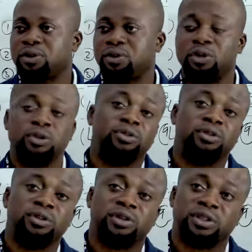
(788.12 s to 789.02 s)
You're not
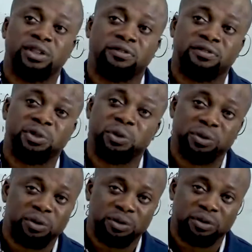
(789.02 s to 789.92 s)
doing yourself good.
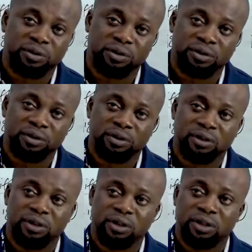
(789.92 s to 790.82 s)

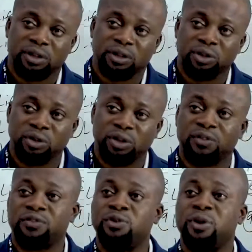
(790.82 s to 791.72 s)
So if
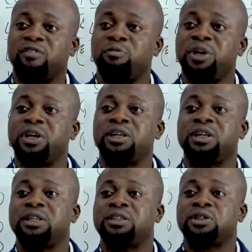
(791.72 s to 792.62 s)
you have been
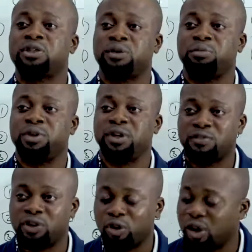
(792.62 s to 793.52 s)
in such a
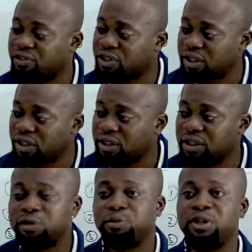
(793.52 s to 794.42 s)
behavior, you have seen
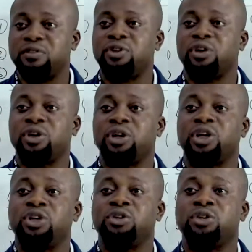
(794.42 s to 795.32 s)
this behavior
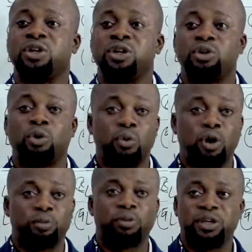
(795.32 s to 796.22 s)
in your
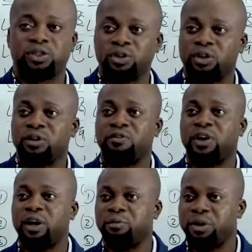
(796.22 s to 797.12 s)
workplace or in your
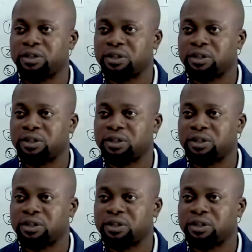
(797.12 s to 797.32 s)
environment,